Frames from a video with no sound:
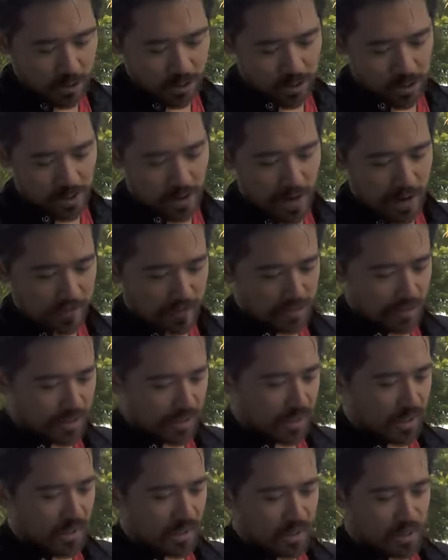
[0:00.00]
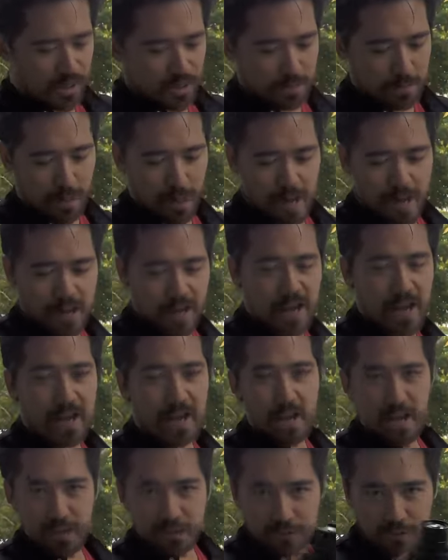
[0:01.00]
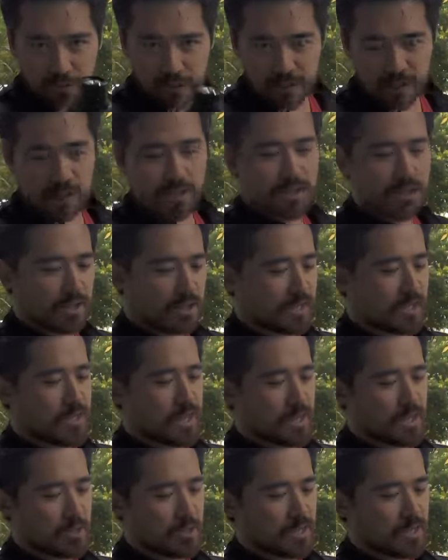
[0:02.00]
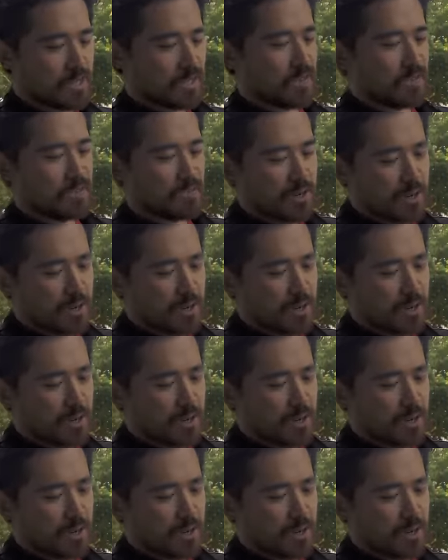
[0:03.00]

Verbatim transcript: you also have a lug bayonet for additional accessories in the